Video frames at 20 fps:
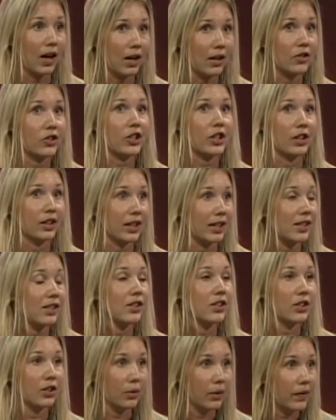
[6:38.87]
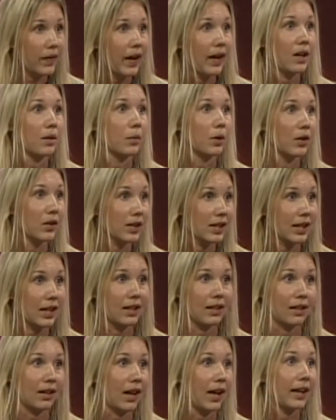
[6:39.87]
charities to do with animals,
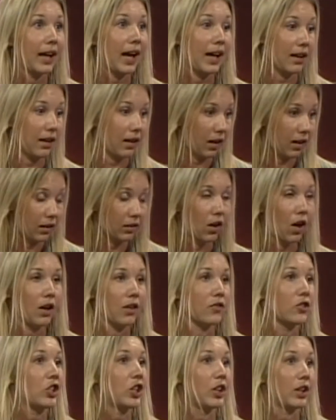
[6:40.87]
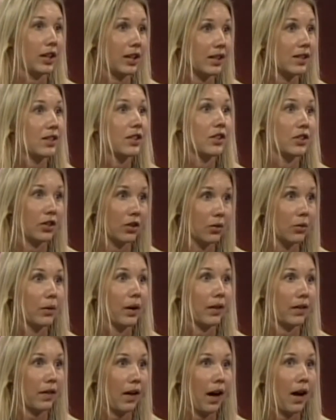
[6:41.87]
and again, a lot of charities to do
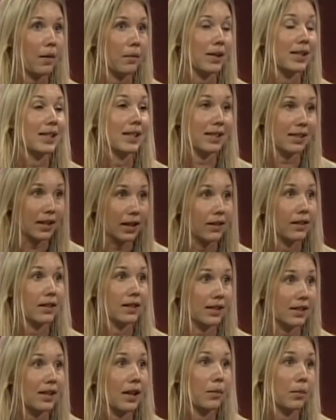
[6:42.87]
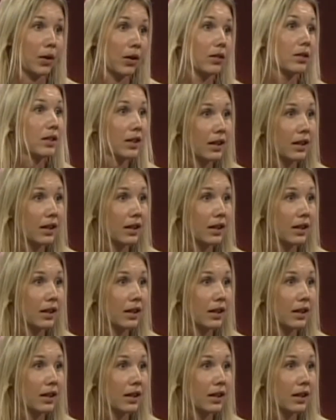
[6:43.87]
with assisting the disabled.